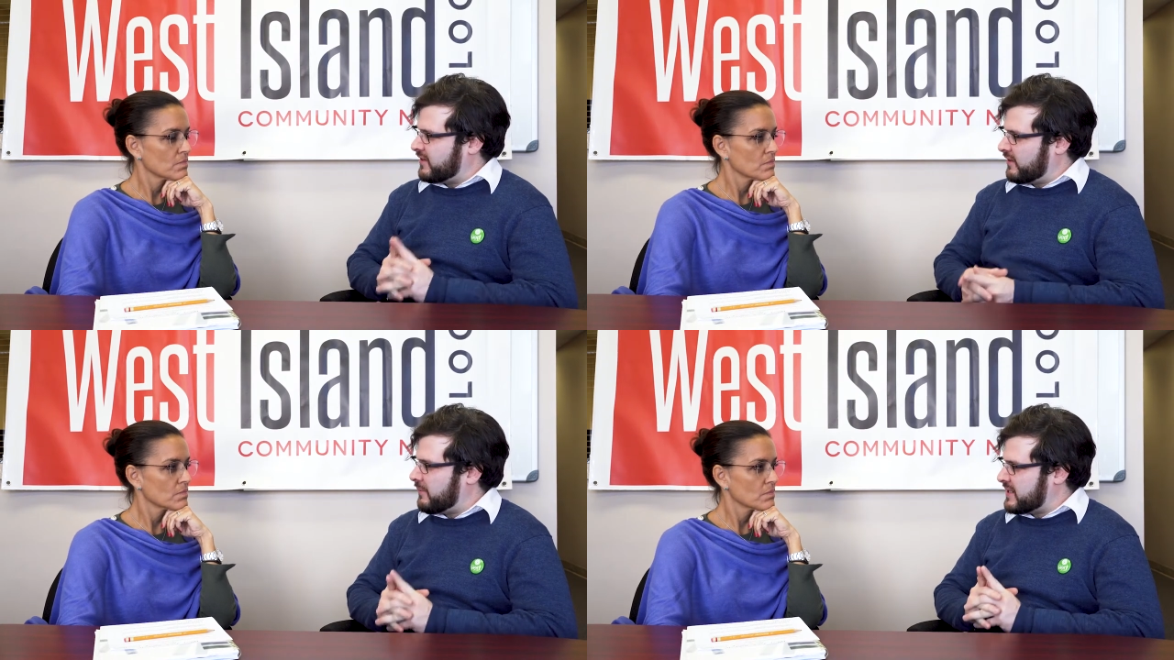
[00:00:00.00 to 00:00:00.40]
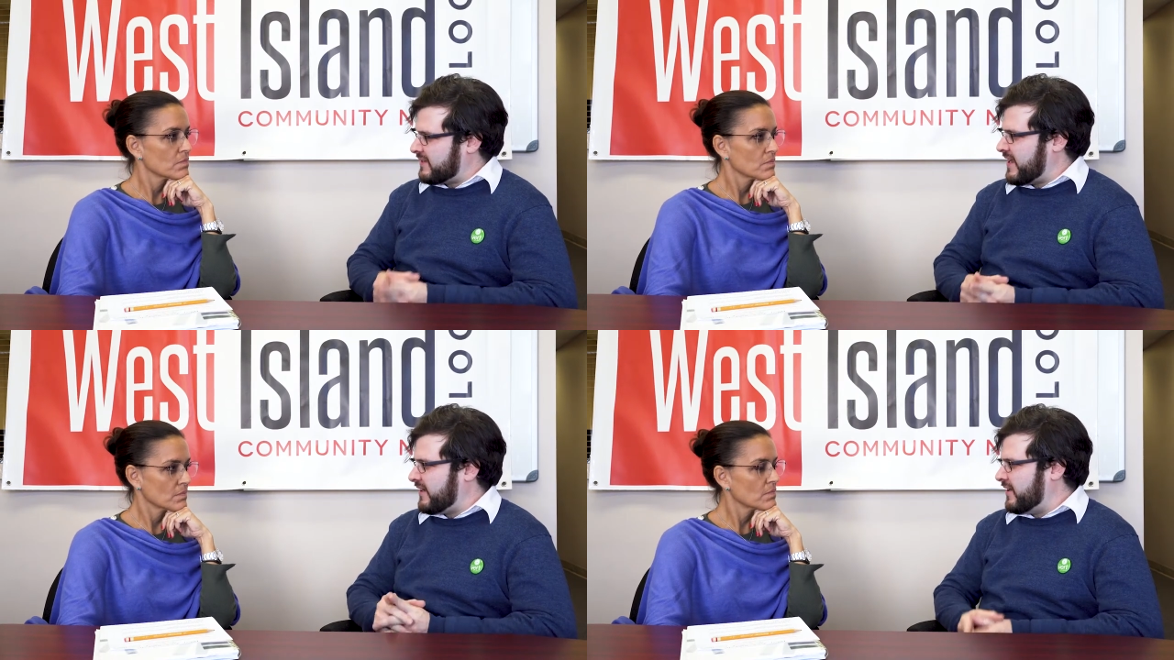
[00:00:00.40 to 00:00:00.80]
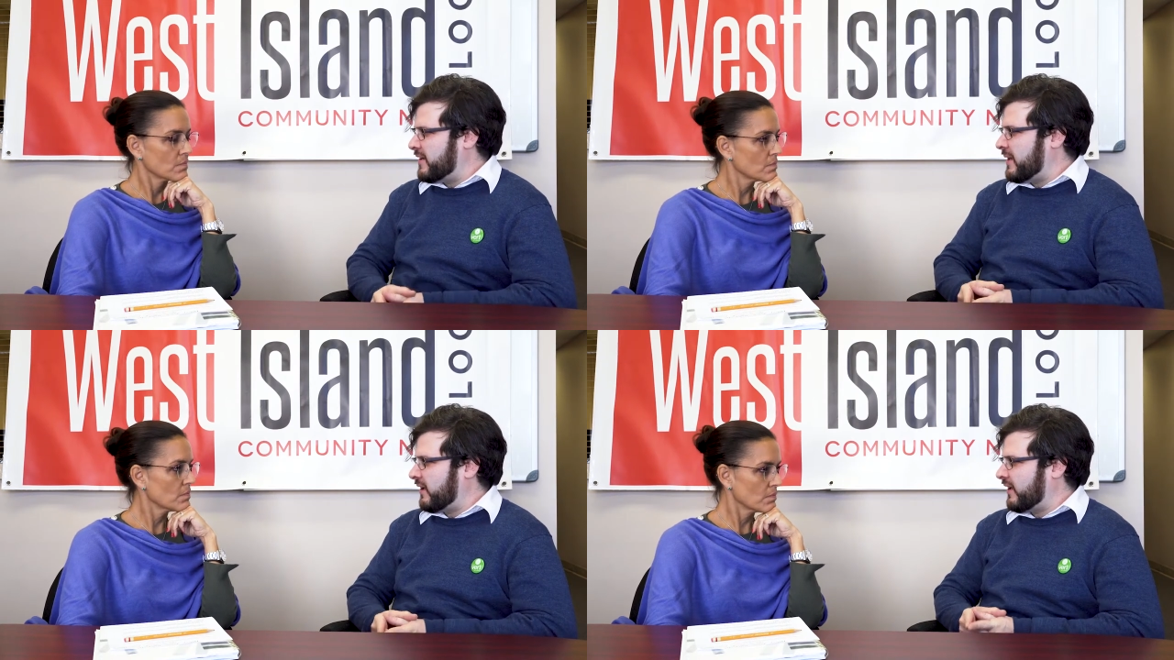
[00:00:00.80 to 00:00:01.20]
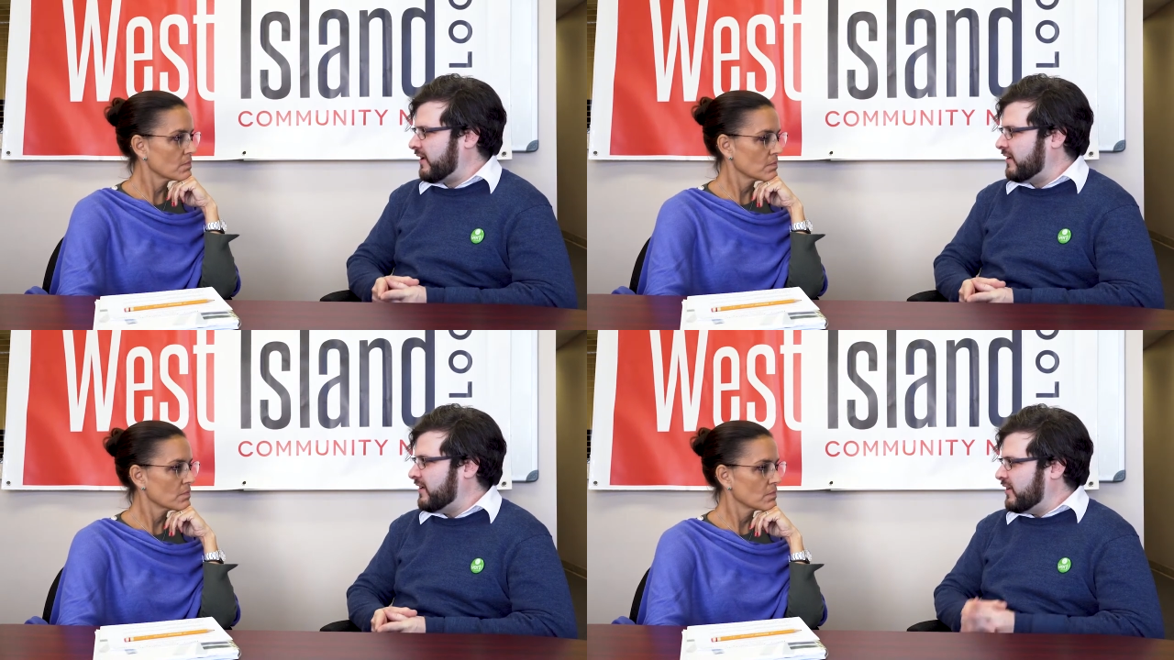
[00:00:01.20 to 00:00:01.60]
Speaker 1: Columbus landed in
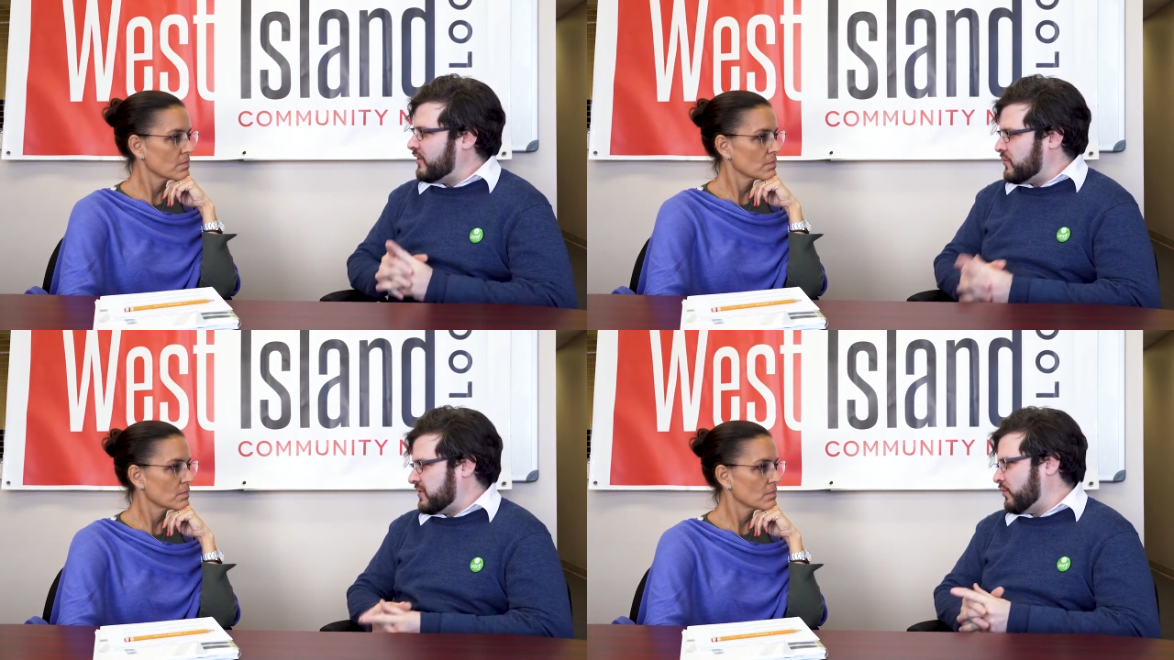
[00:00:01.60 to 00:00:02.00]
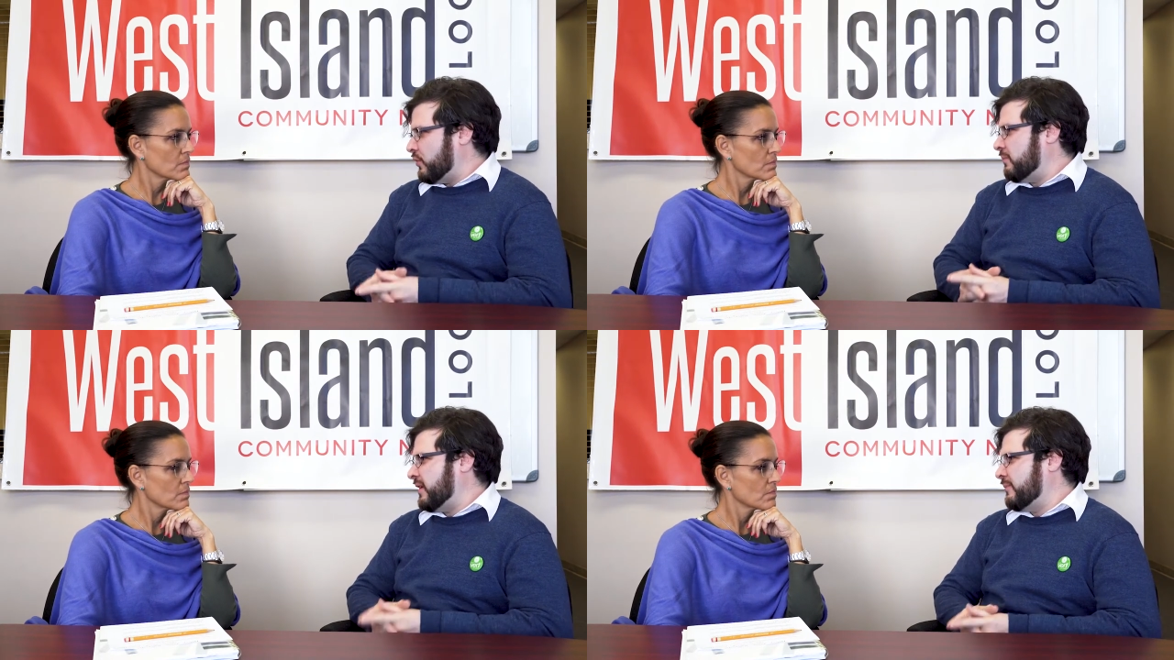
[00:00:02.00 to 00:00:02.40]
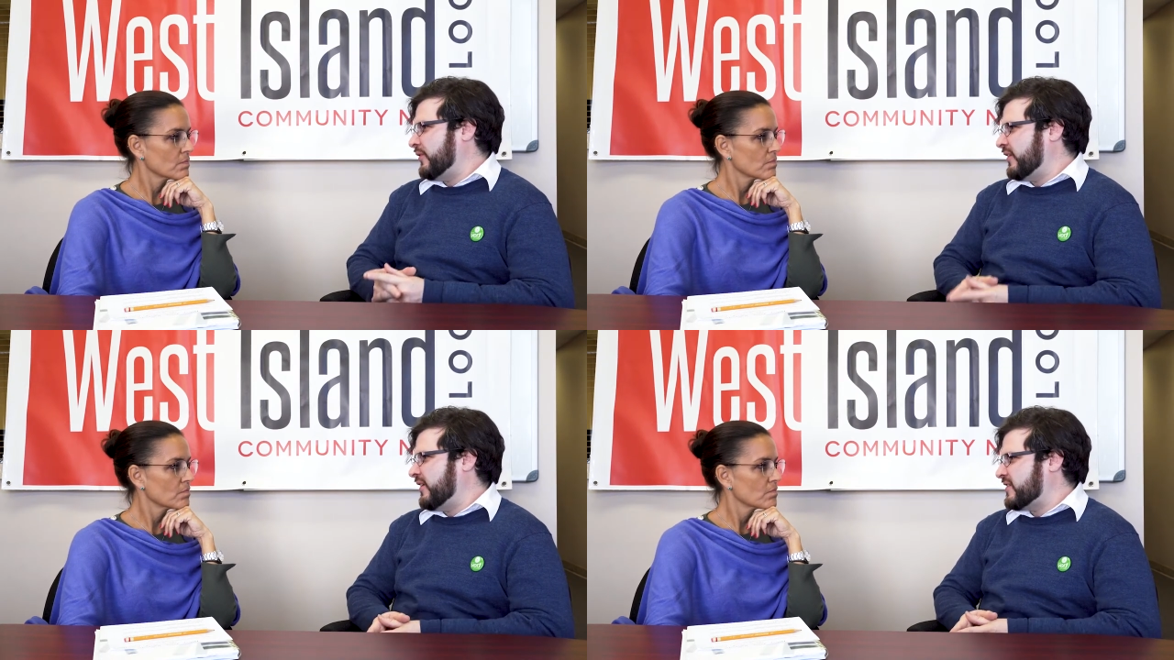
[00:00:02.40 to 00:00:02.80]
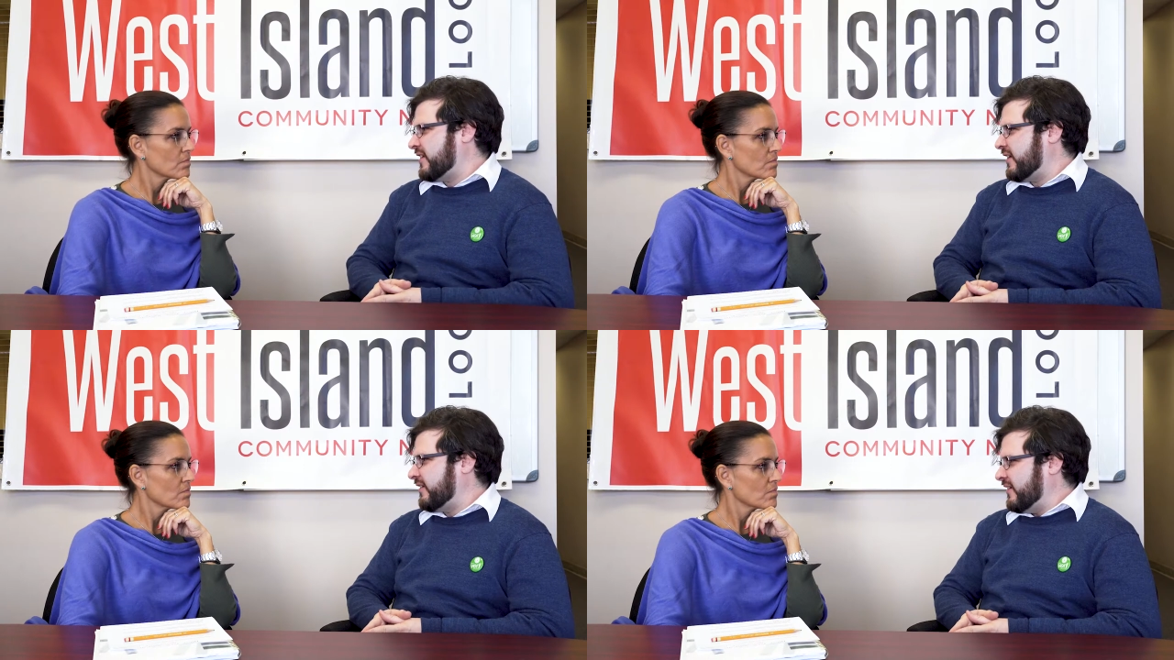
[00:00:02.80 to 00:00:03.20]
America, you still wouldn't be a billionaire
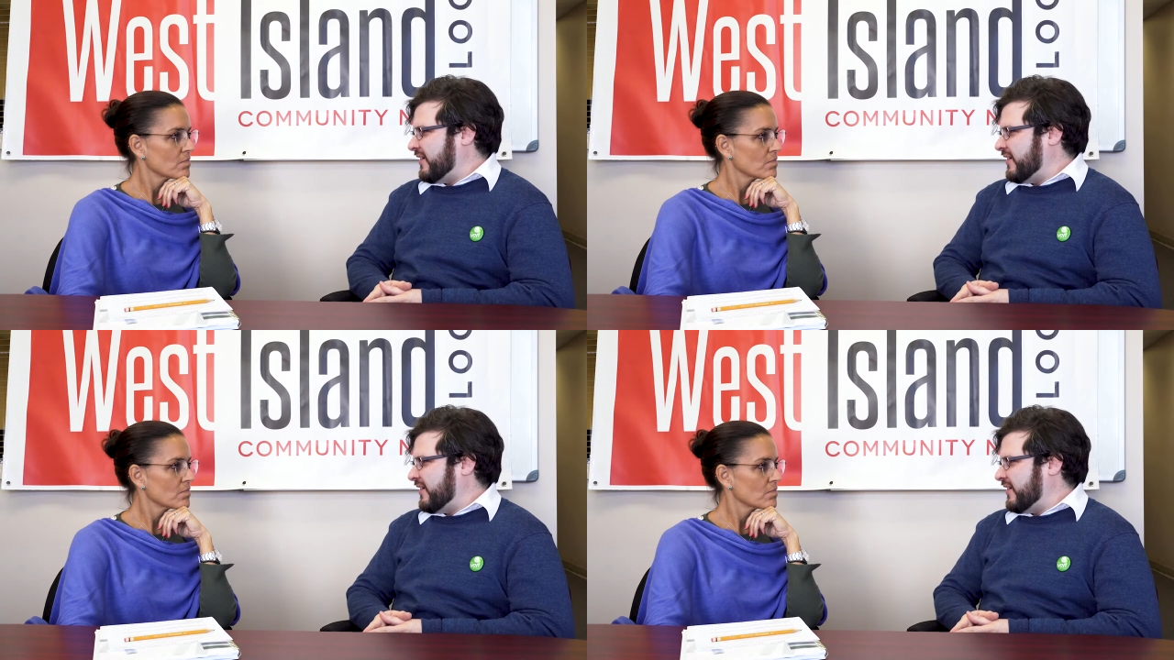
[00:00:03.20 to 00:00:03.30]
today.